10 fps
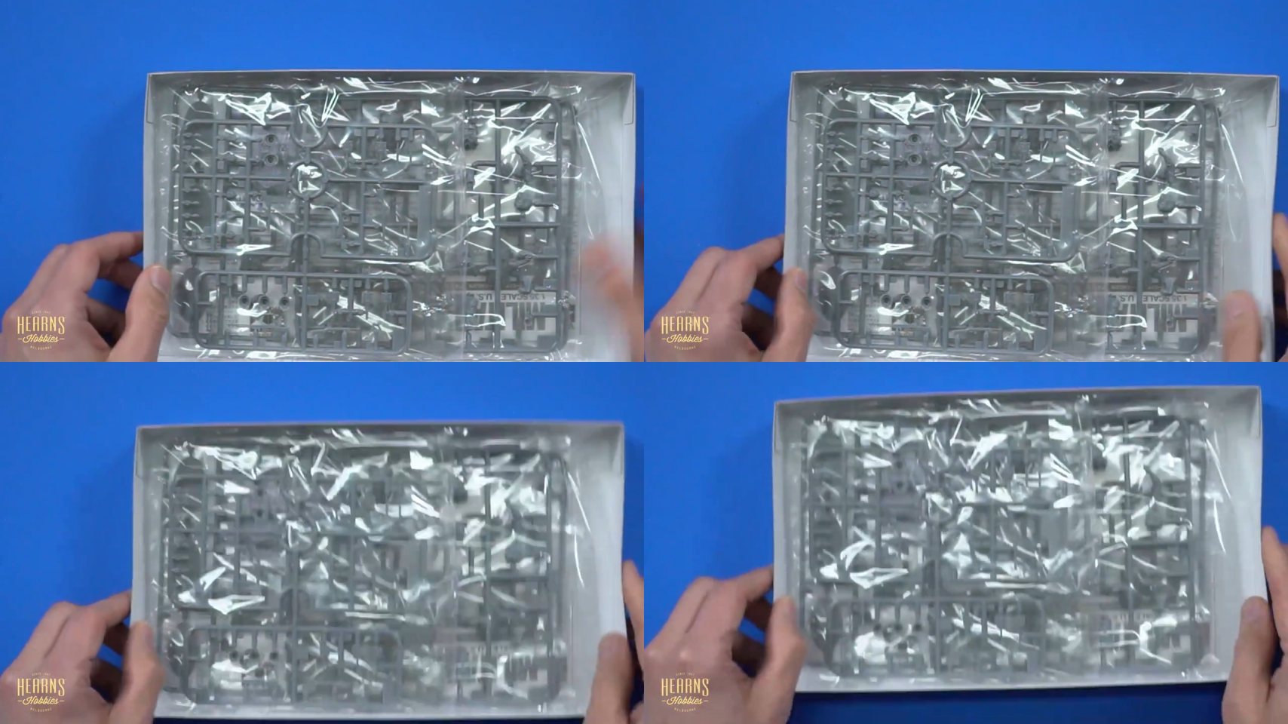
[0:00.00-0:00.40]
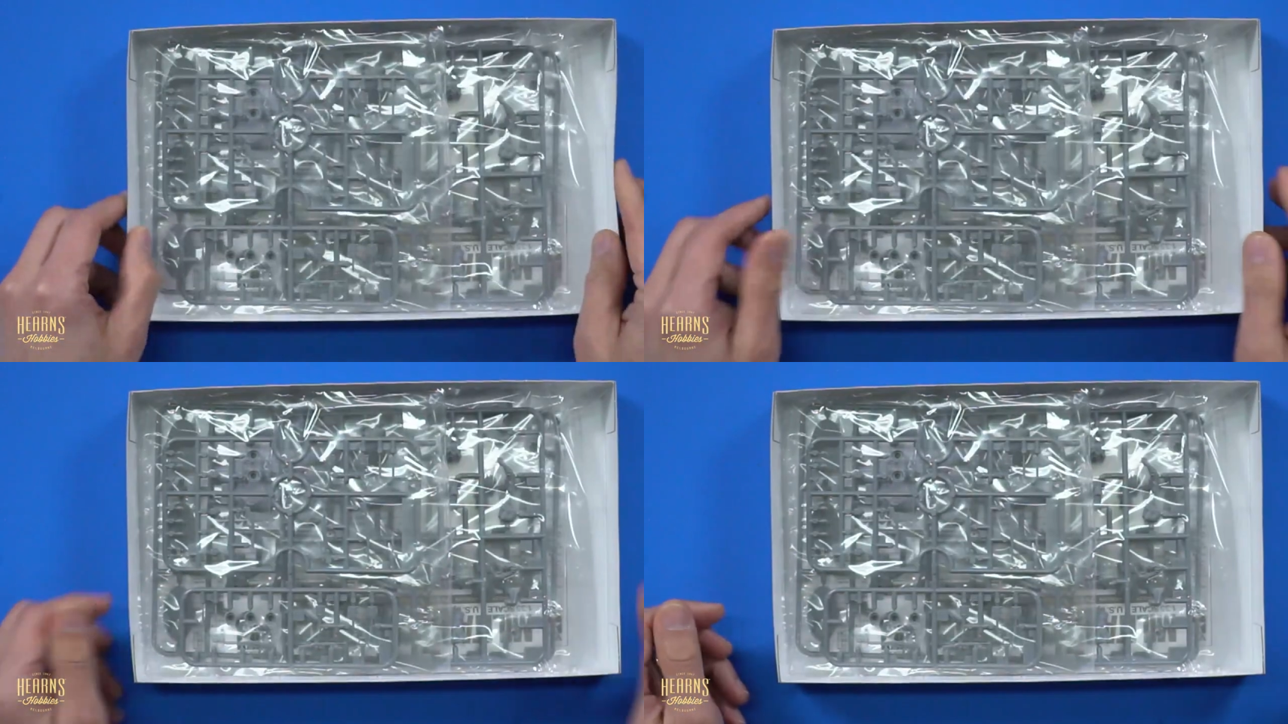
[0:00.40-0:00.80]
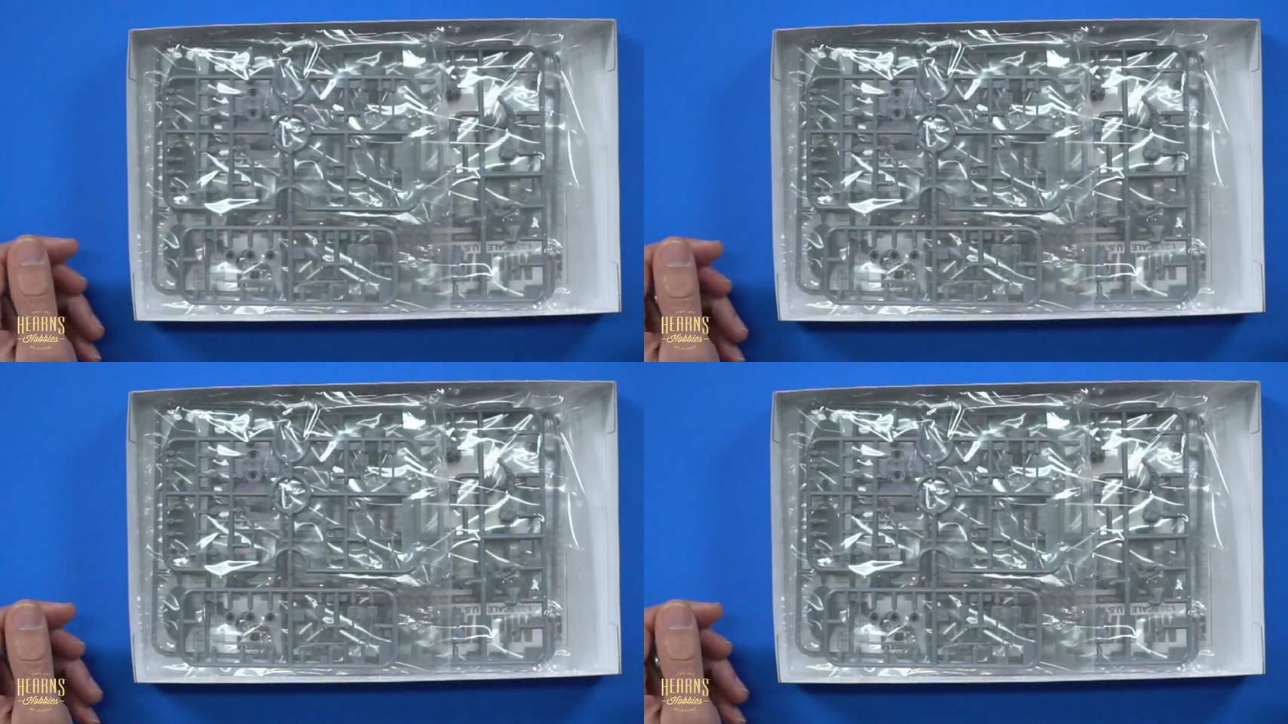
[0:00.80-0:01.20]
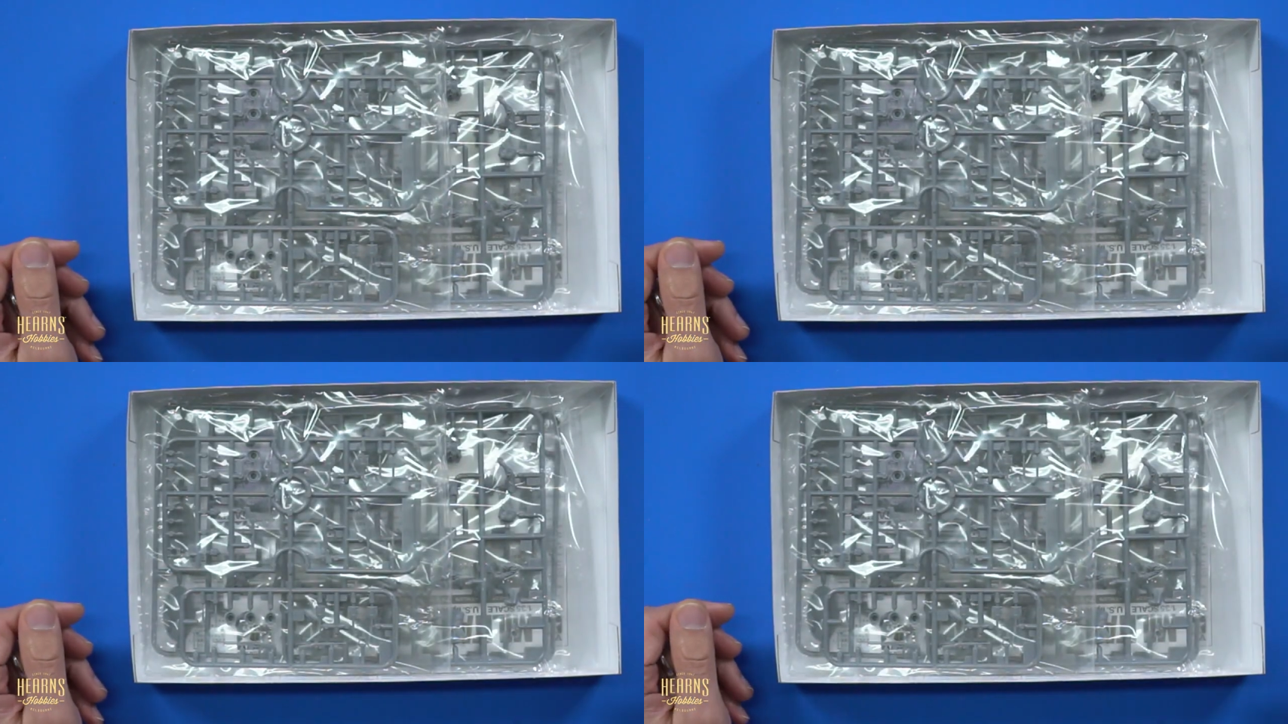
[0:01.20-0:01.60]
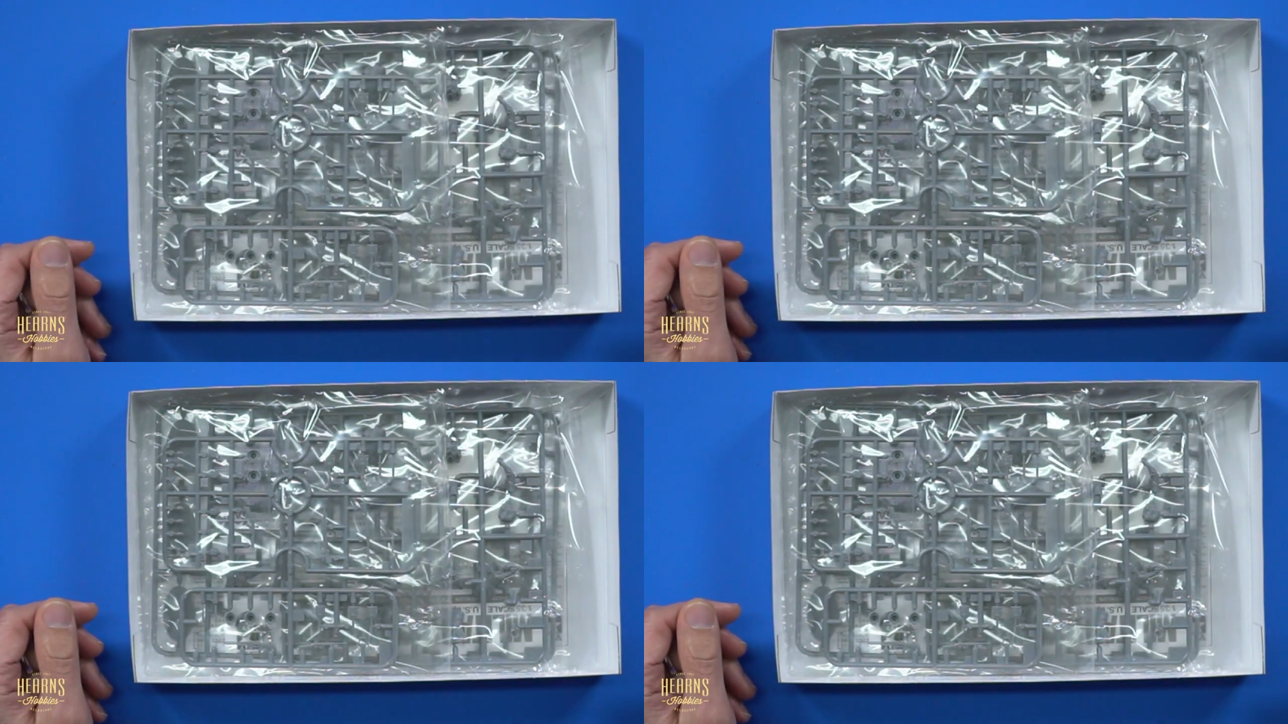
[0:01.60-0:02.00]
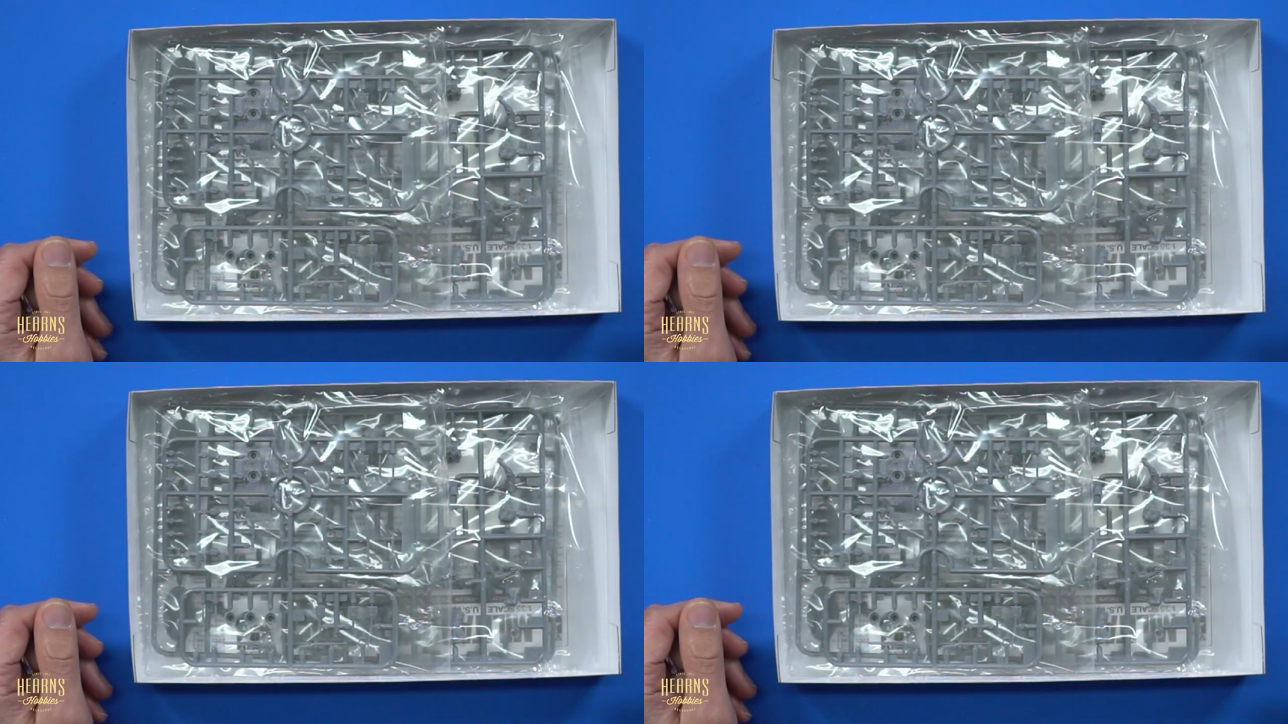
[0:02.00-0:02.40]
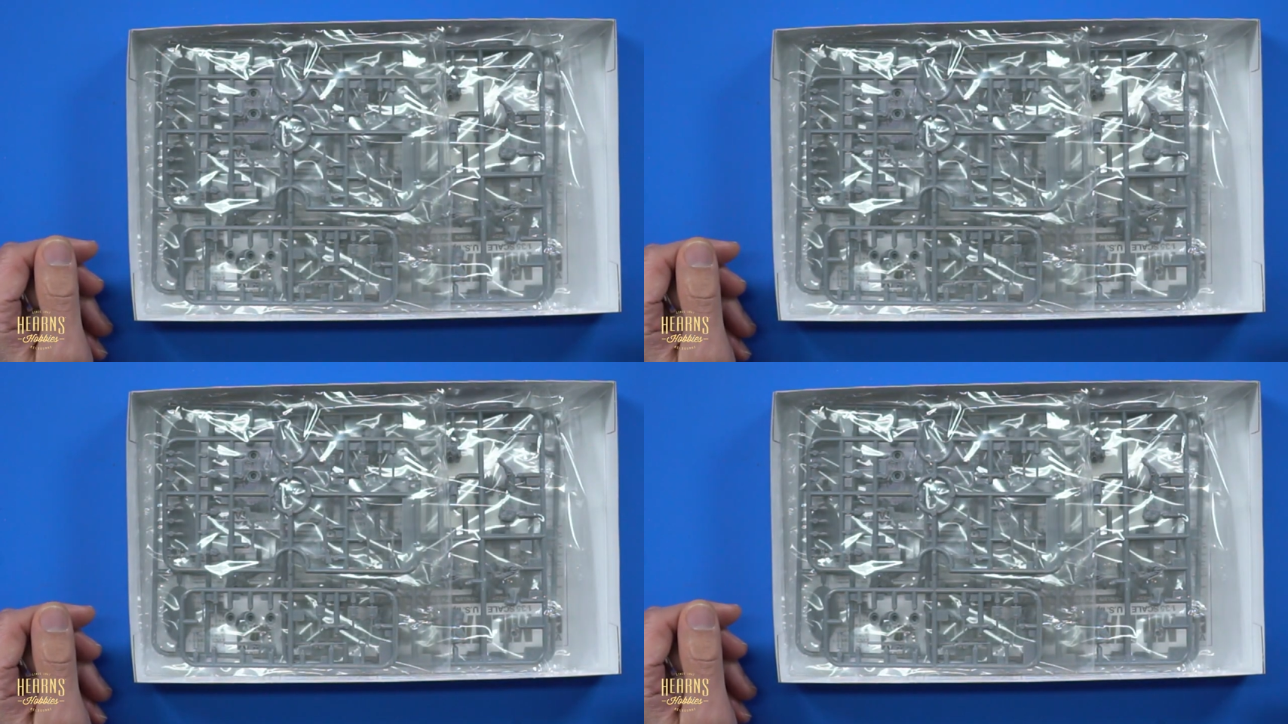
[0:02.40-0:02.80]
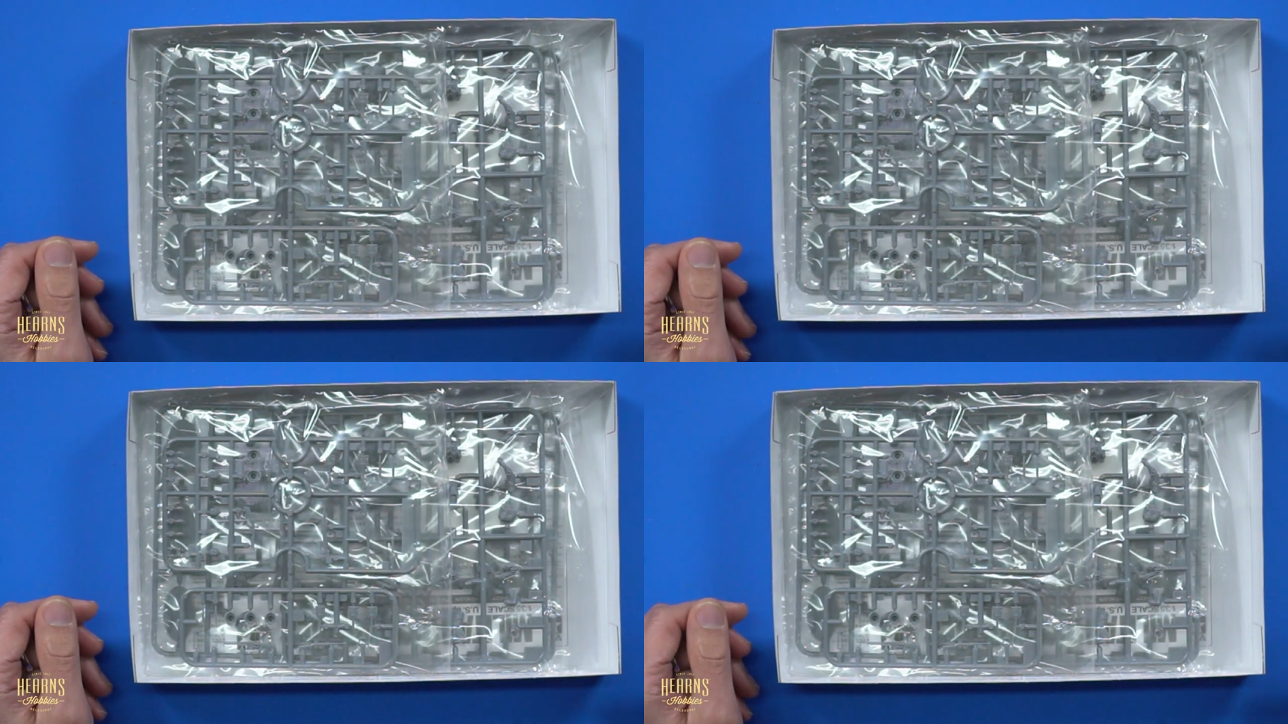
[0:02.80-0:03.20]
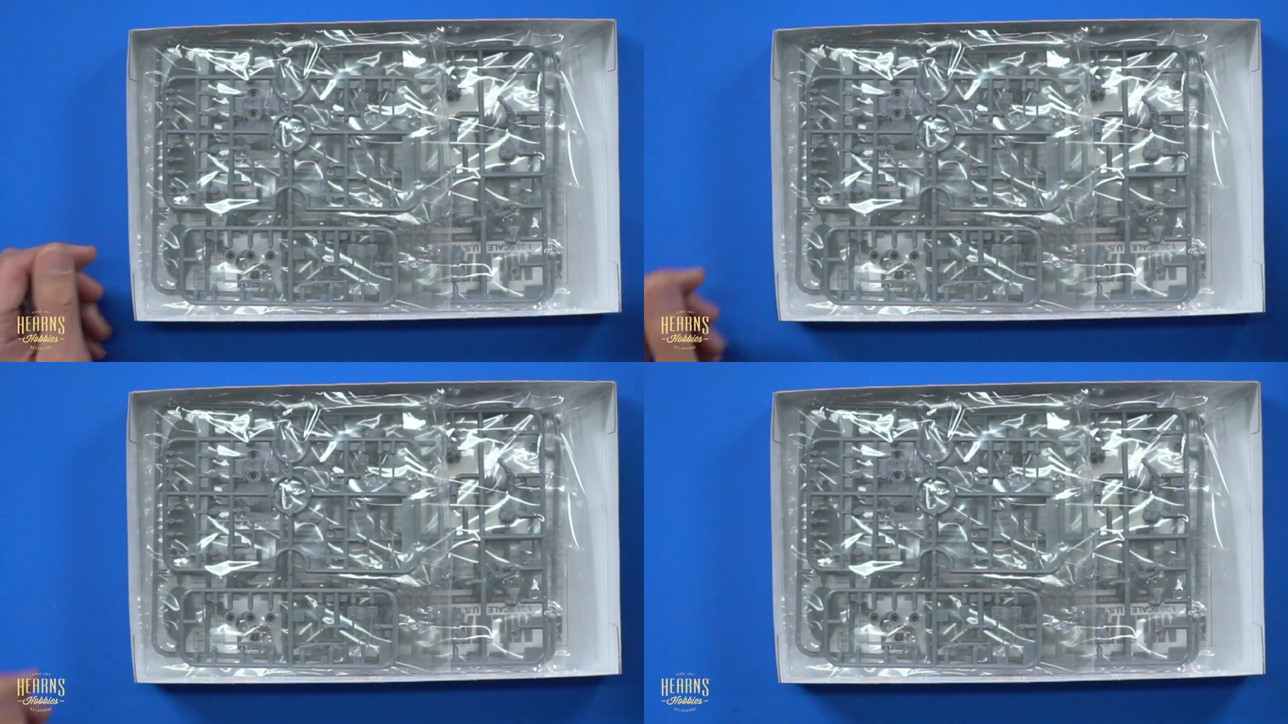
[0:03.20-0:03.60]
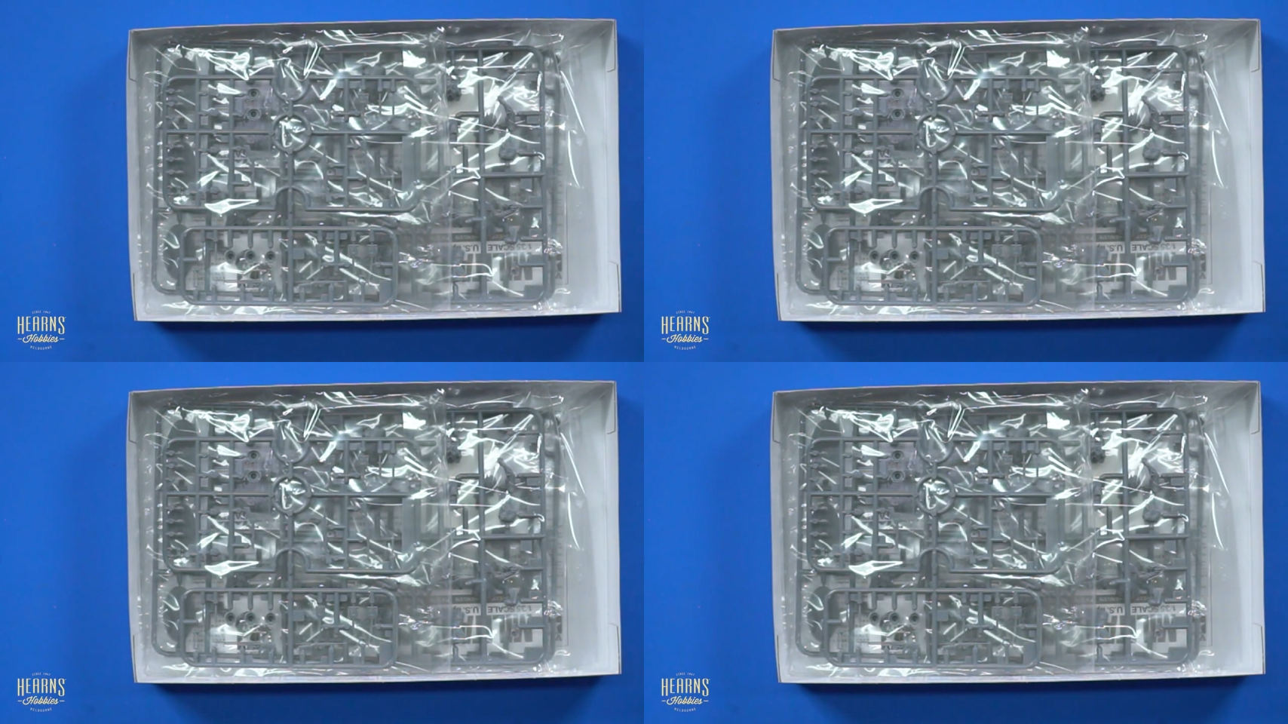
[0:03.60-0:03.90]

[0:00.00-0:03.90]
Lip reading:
Nobody's mouth can be seen.